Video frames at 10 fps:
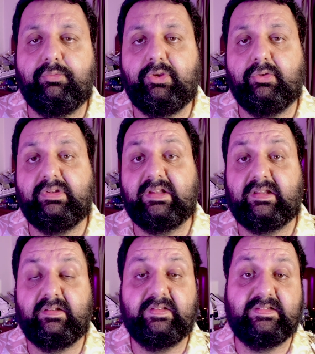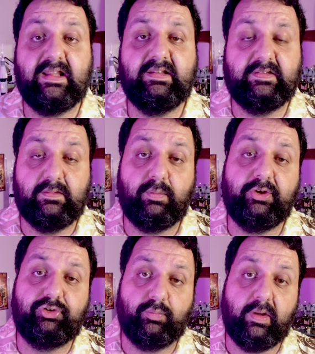you that understand the
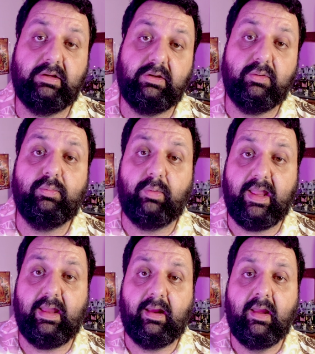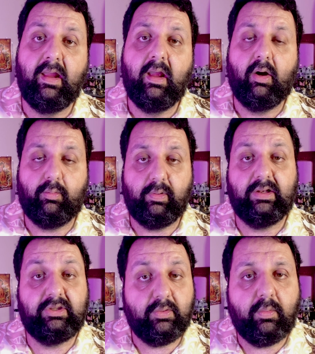situation where you
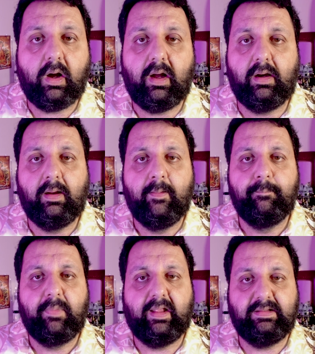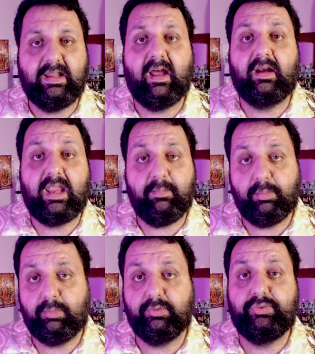are, and they are
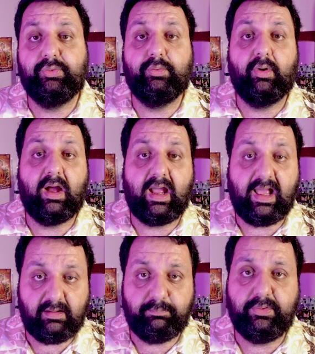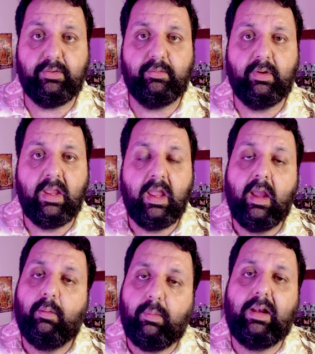capable to help you,
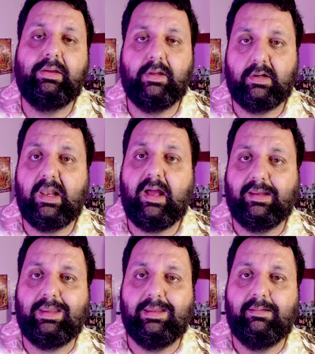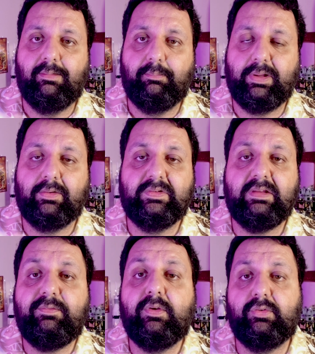well, you're lucky. Because
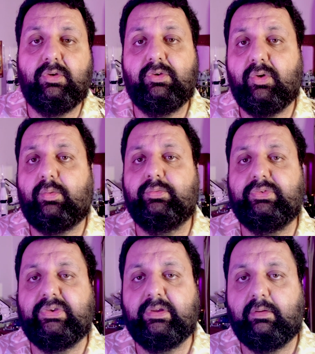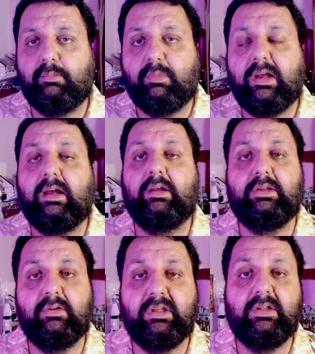if you don't, well,
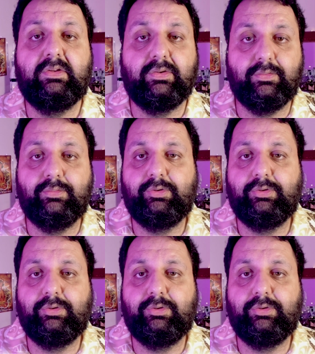you need to